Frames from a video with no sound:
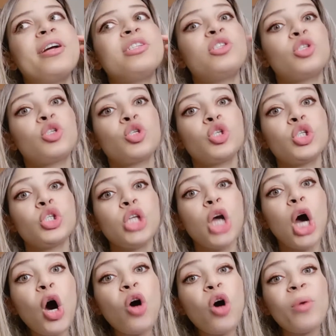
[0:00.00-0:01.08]
to
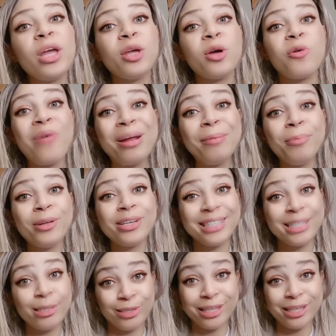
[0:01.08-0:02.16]
know where your red blood
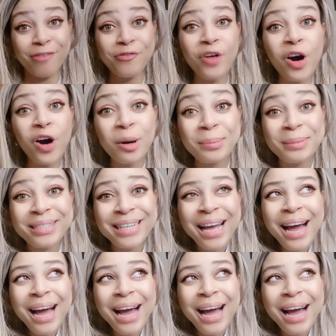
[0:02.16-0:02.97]
cells are formed.